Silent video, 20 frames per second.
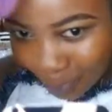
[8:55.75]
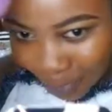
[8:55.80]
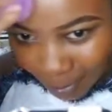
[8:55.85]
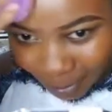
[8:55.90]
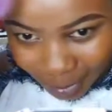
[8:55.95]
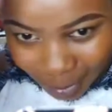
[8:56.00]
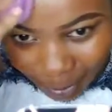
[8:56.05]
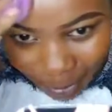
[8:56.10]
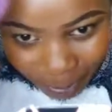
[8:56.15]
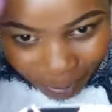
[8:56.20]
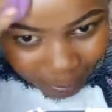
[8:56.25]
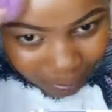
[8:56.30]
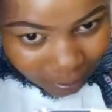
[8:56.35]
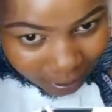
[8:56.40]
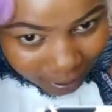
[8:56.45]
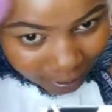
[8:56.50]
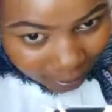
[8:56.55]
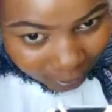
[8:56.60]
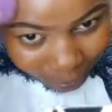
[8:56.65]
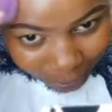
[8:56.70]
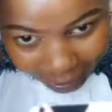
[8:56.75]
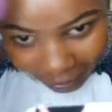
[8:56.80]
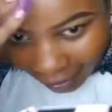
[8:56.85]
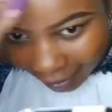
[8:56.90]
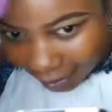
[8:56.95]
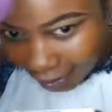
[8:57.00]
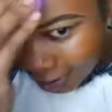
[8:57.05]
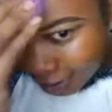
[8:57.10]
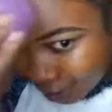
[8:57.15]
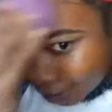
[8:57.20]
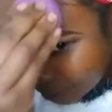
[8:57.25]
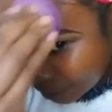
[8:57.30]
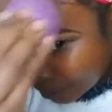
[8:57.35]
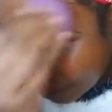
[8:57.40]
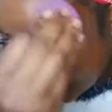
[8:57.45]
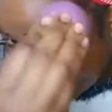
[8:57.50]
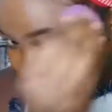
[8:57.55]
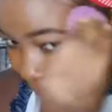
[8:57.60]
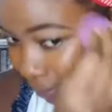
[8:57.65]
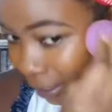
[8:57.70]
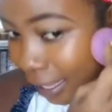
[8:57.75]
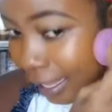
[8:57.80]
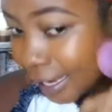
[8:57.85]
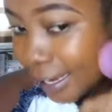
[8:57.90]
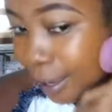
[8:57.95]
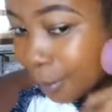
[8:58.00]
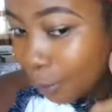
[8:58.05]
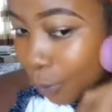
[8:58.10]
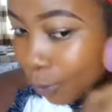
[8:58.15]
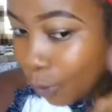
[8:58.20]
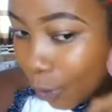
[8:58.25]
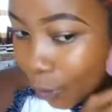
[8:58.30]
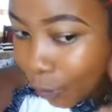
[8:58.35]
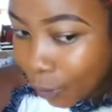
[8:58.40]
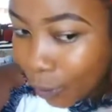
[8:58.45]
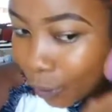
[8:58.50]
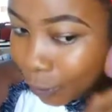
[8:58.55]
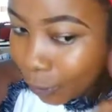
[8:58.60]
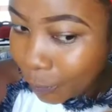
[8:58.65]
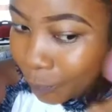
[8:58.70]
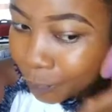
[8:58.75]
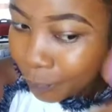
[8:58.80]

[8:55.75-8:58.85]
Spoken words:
It's called Vienna College, Namugongo.